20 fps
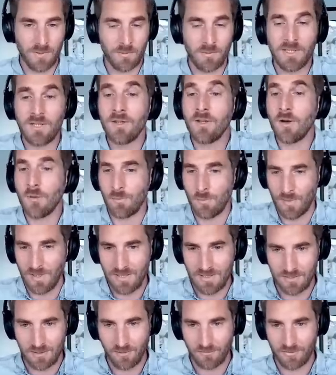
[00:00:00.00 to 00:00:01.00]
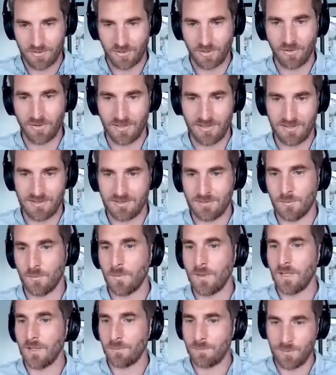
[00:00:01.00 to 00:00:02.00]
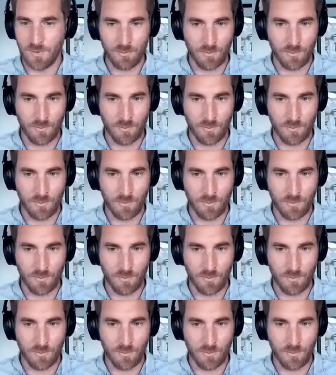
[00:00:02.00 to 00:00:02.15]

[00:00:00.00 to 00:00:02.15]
we know plenty of stories where